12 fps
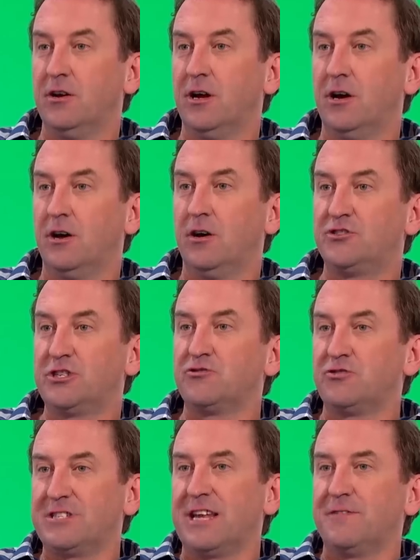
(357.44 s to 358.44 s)
on
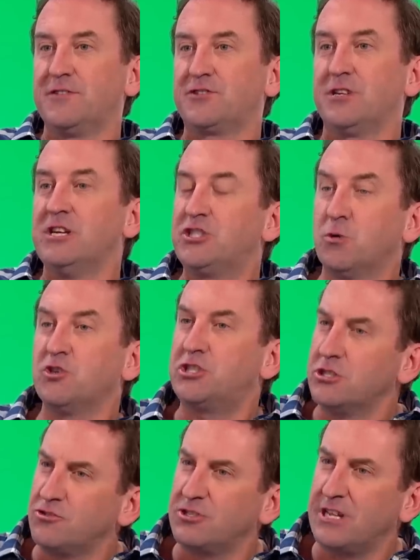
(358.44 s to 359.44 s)
children's television. Do you watch
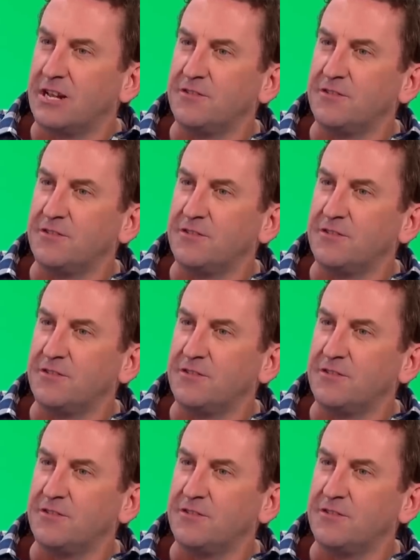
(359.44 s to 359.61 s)
children's television?